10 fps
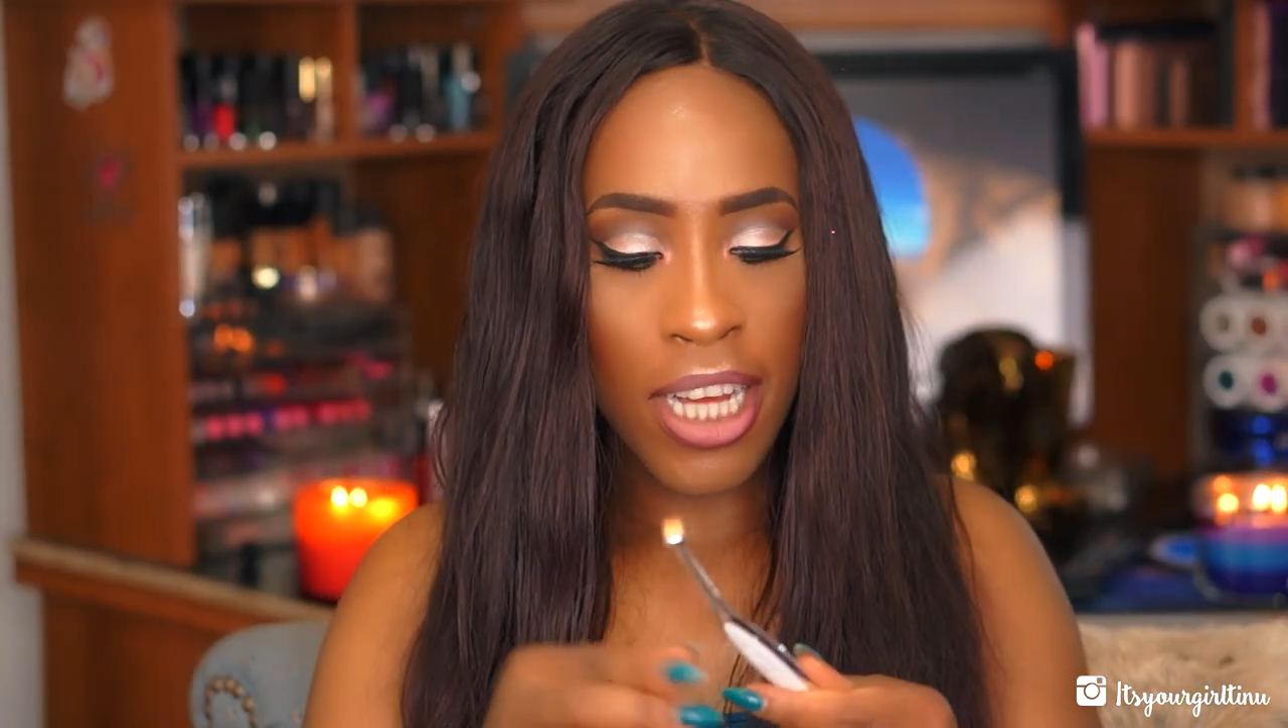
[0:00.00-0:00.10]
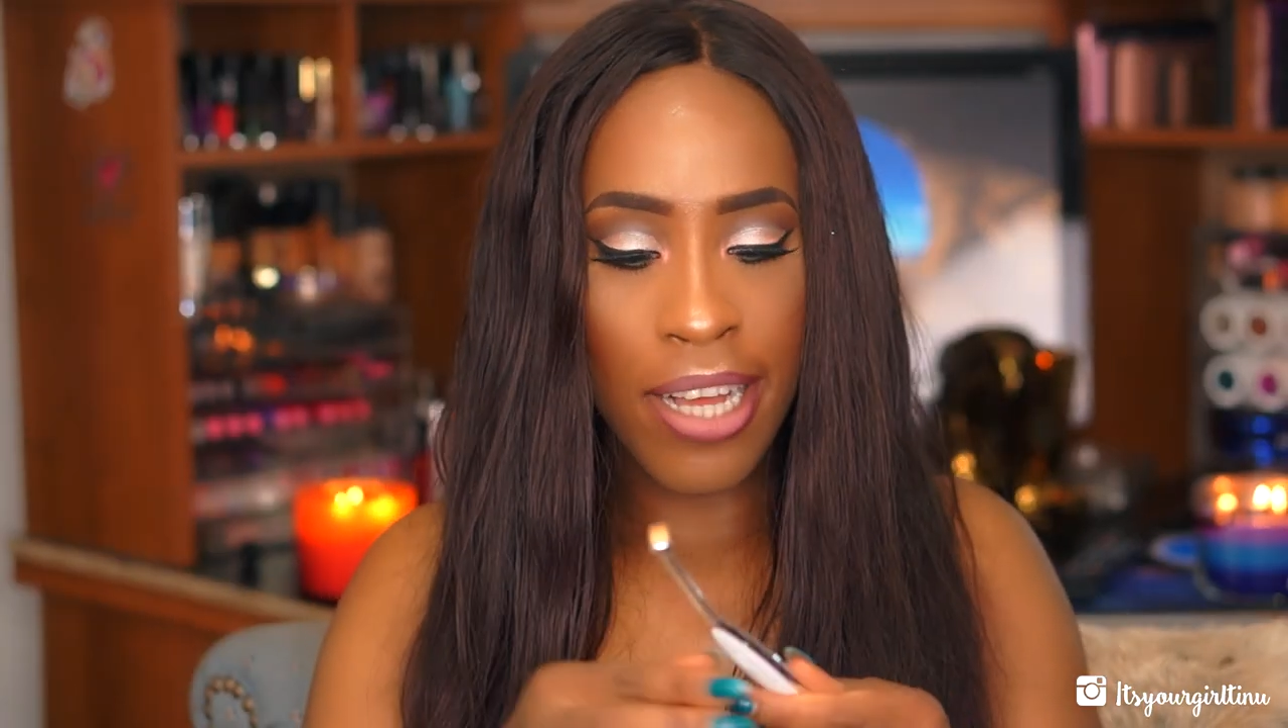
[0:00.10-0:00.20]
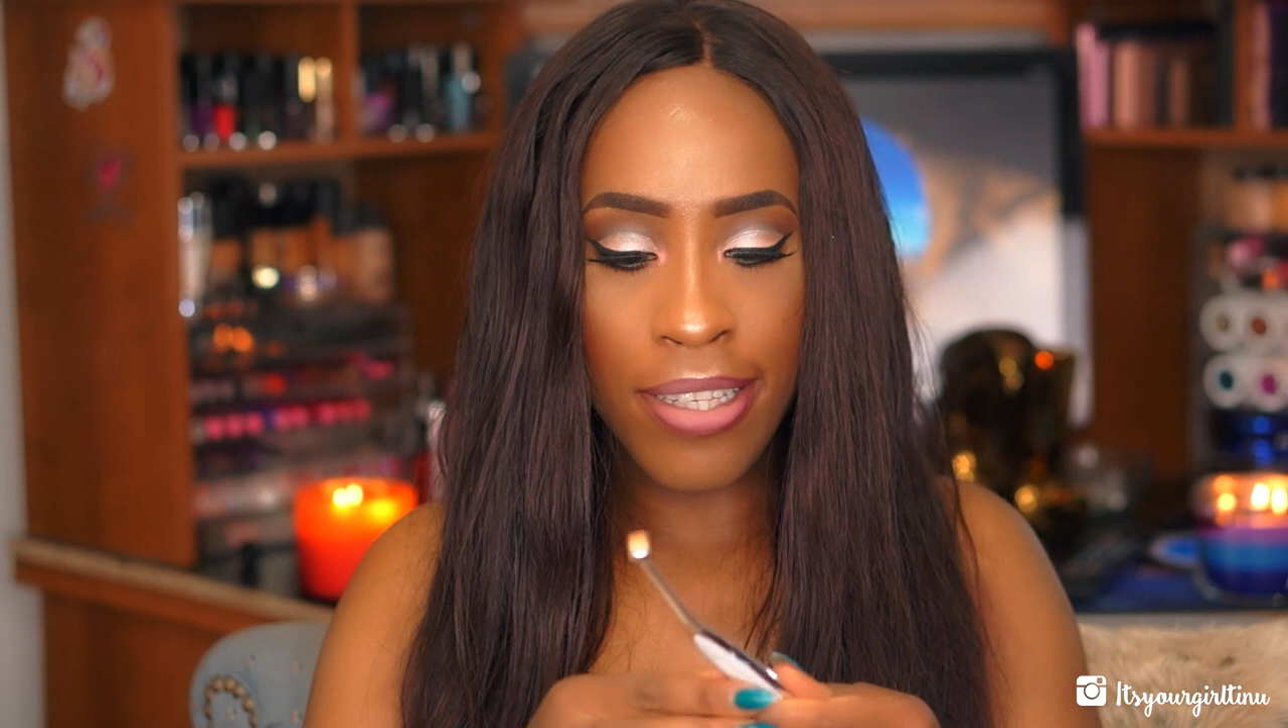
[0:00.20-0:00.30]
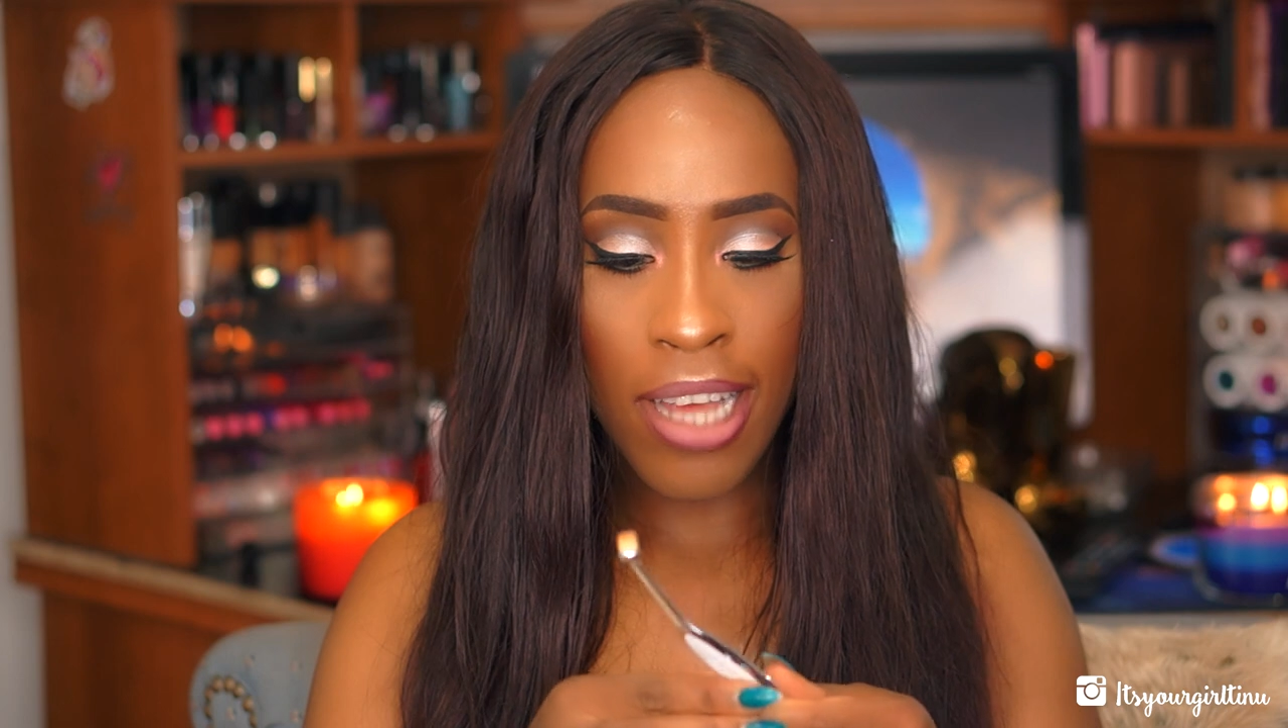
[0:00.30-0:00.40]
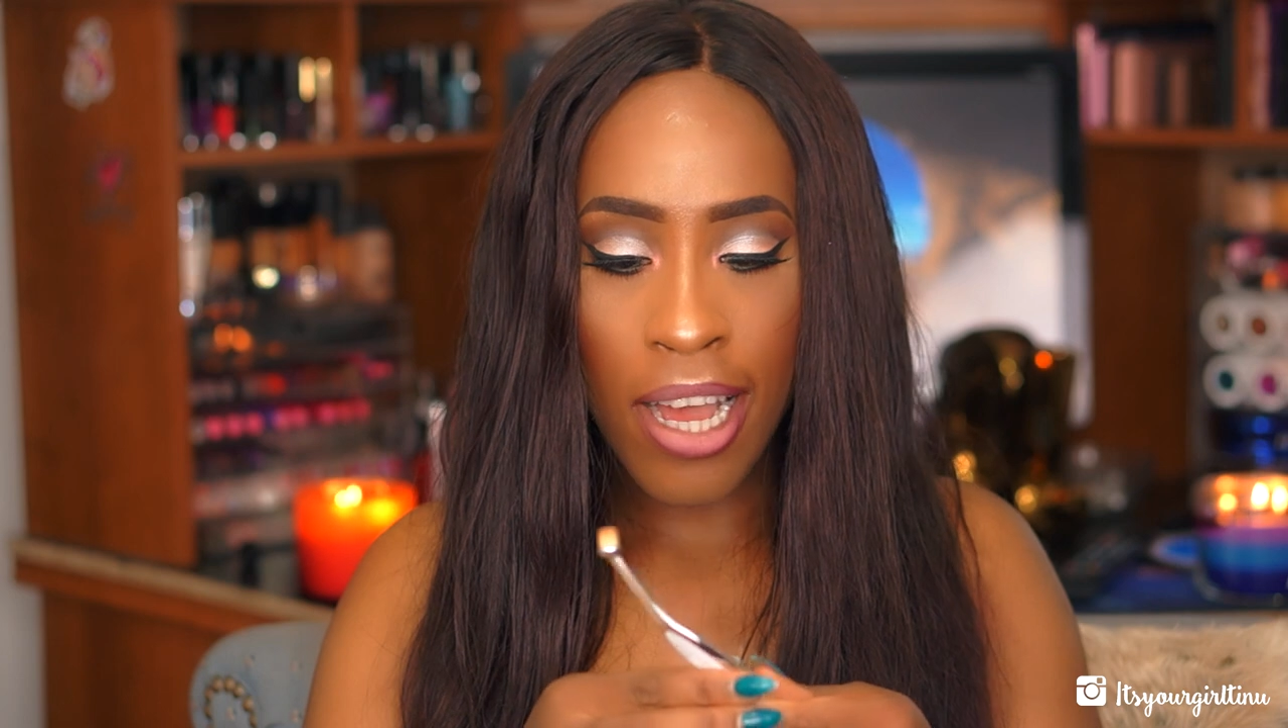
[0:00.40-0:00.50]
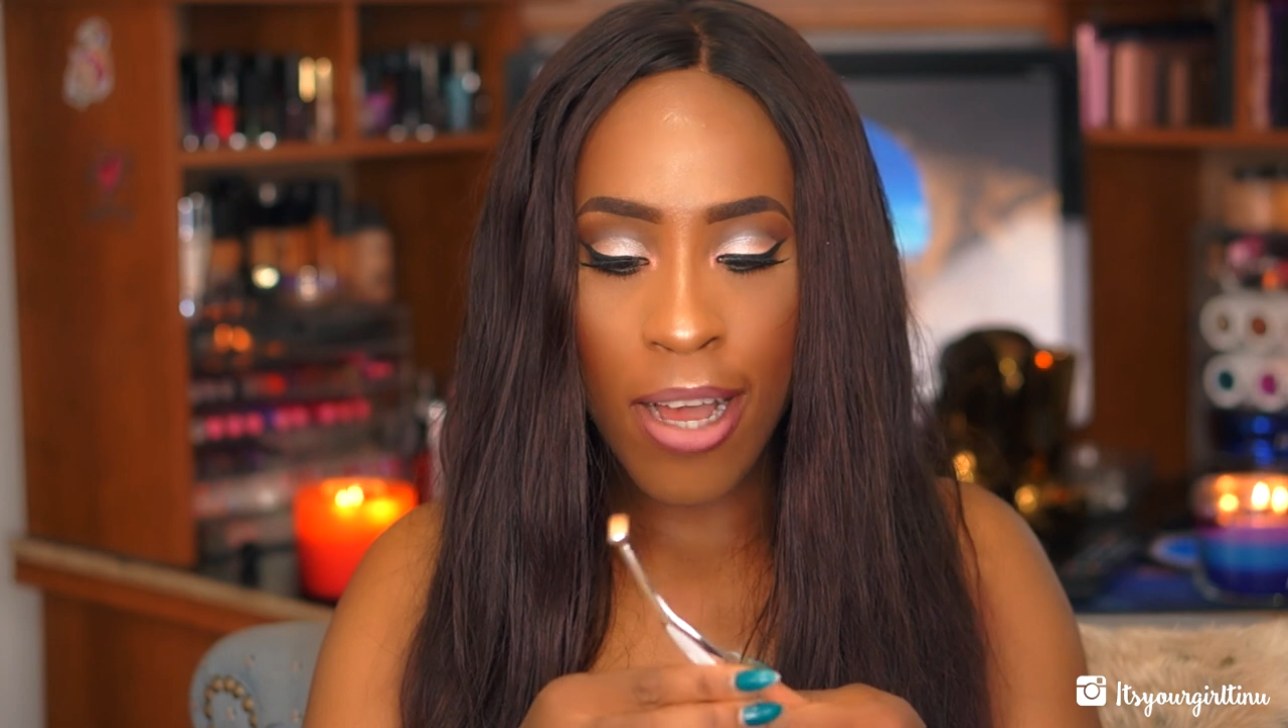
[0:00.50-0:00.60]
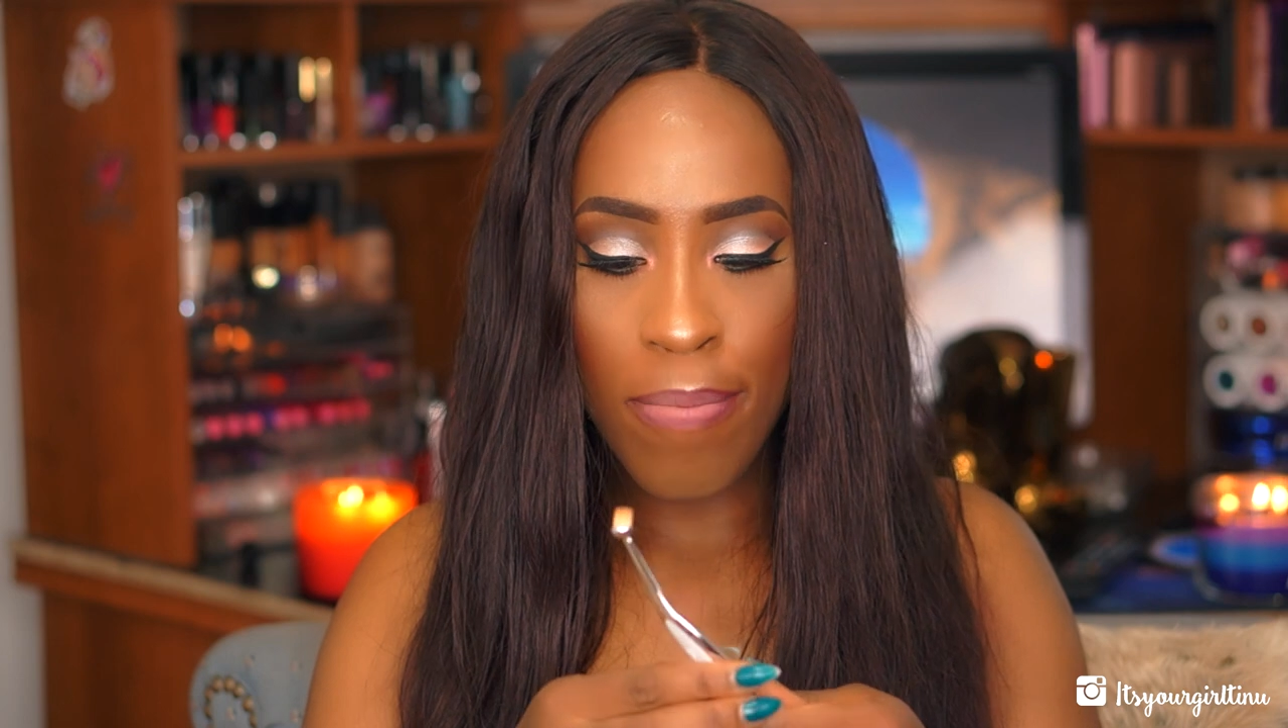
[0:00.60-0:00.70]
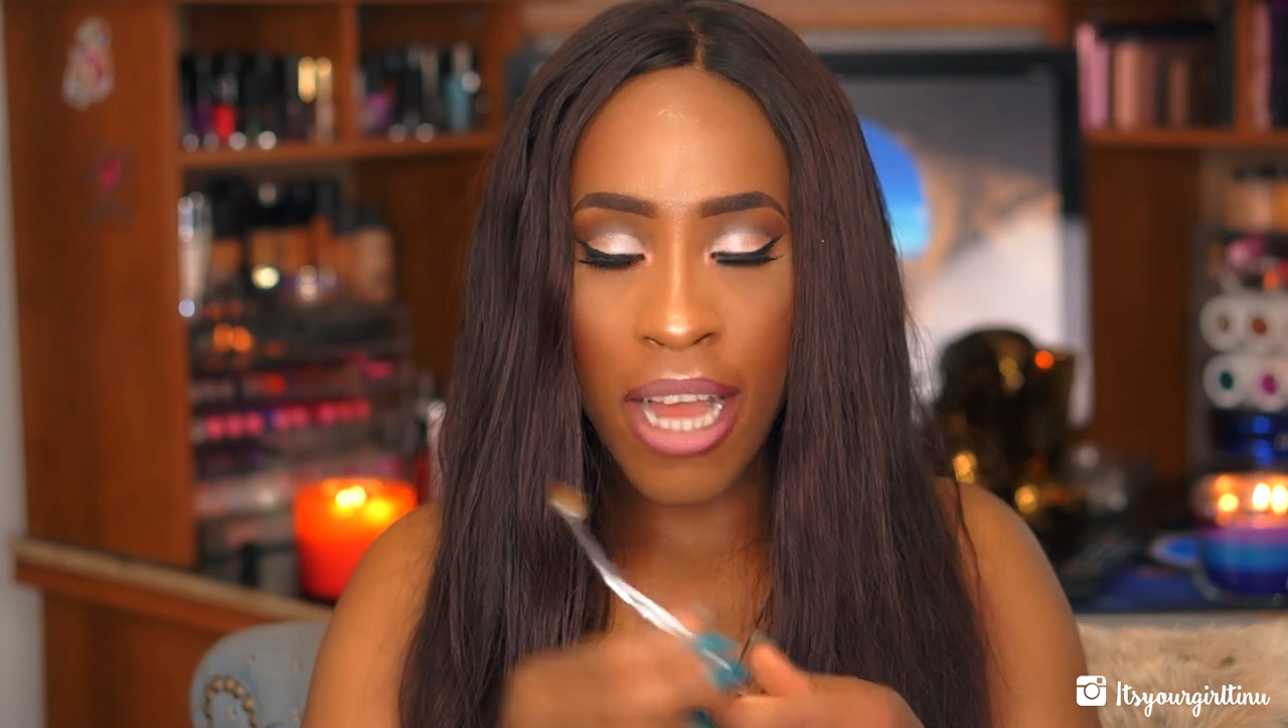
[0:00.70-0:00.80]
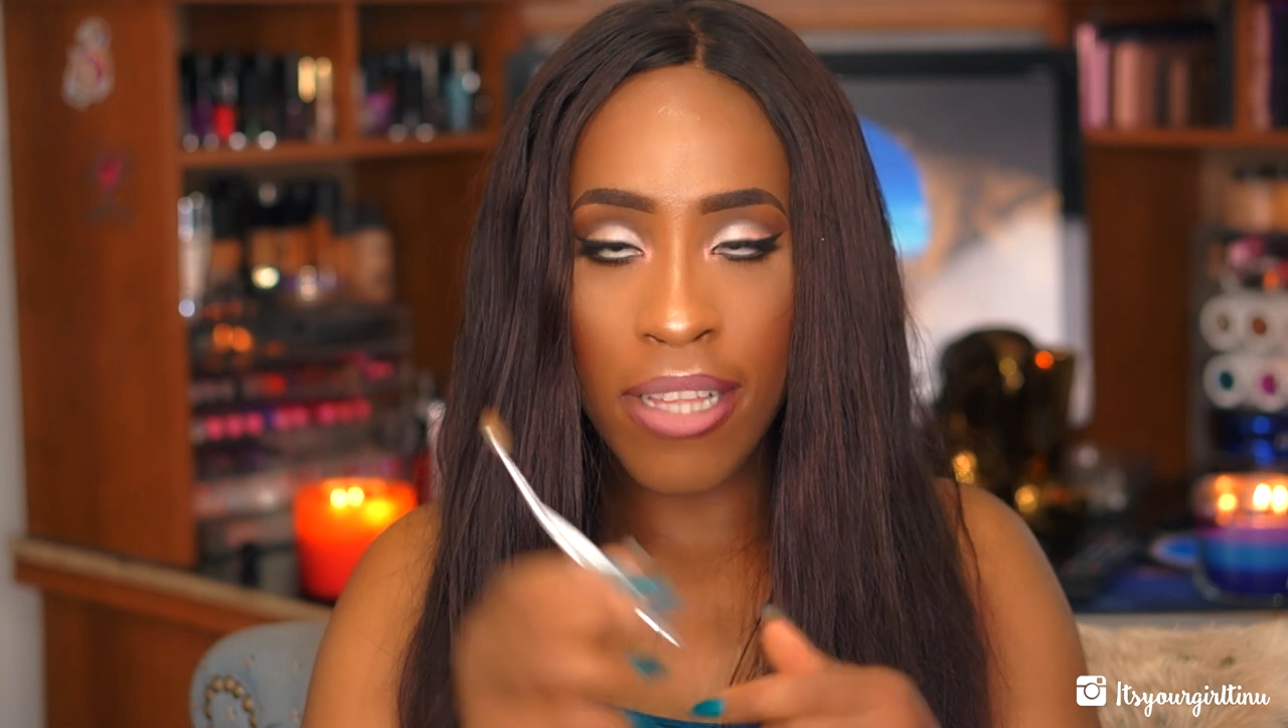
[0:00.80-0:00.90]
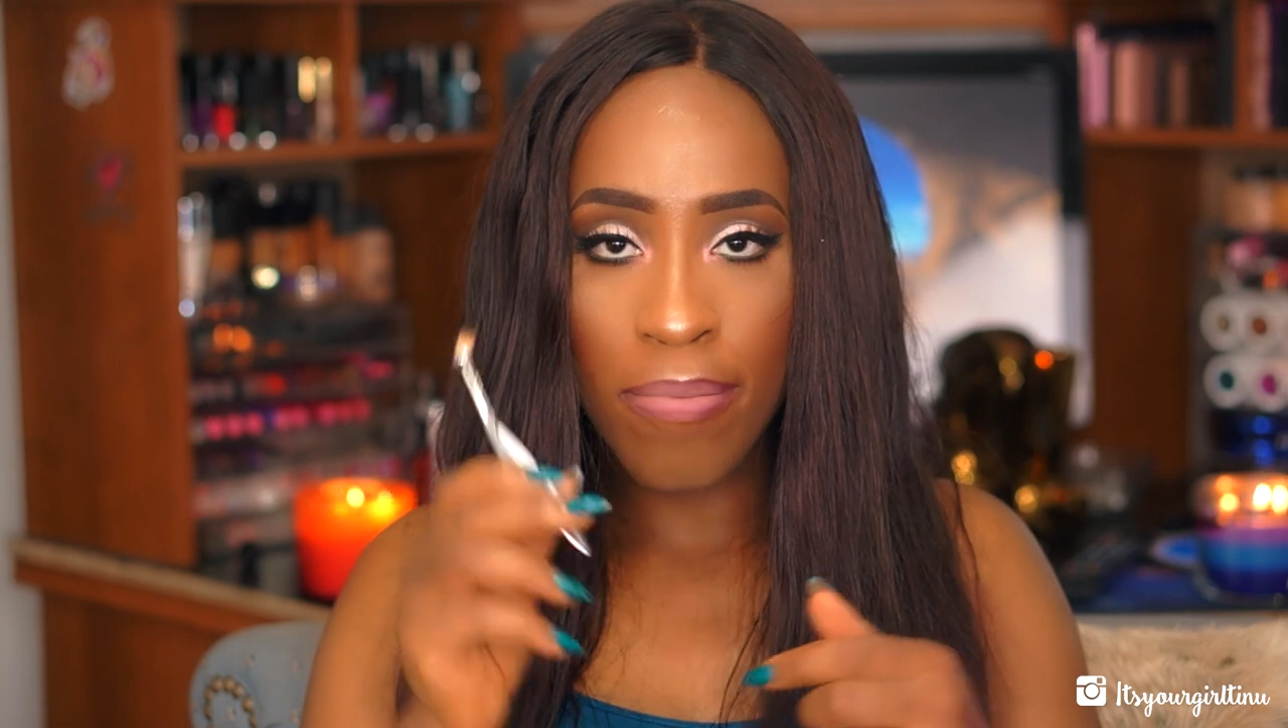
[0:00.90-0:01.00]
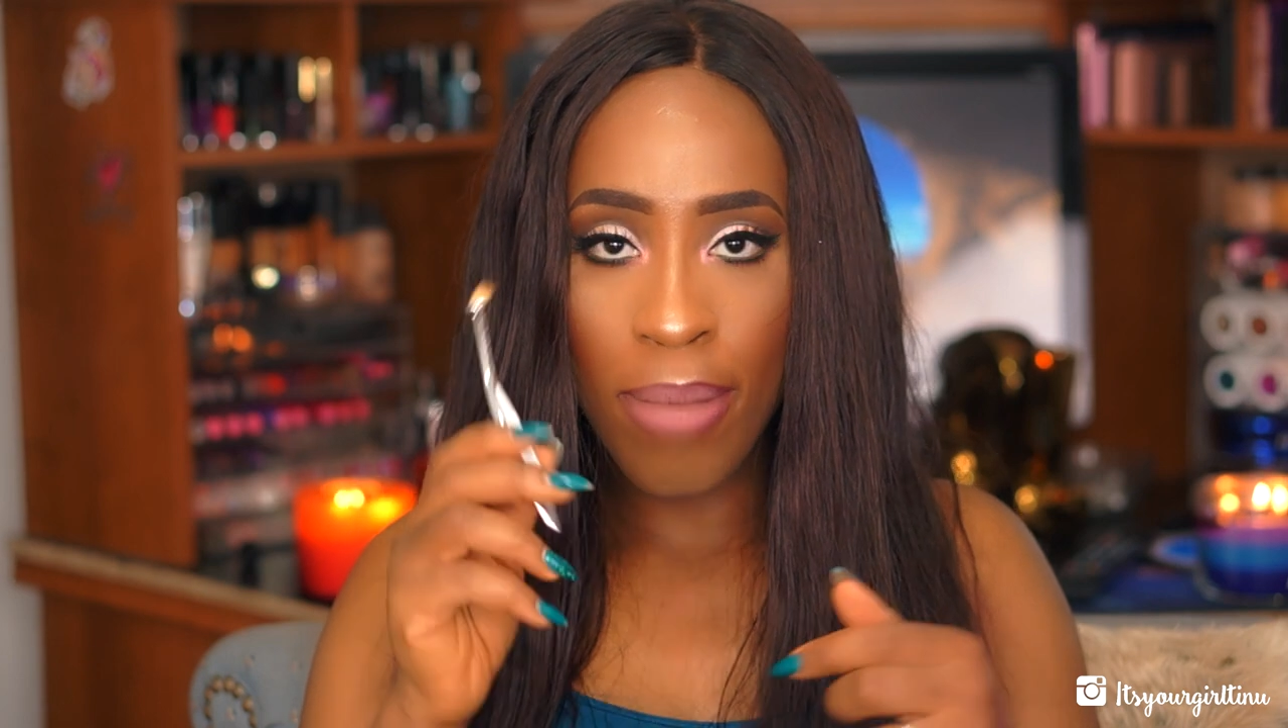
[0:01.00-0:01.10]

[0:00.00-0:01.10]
you guys, um,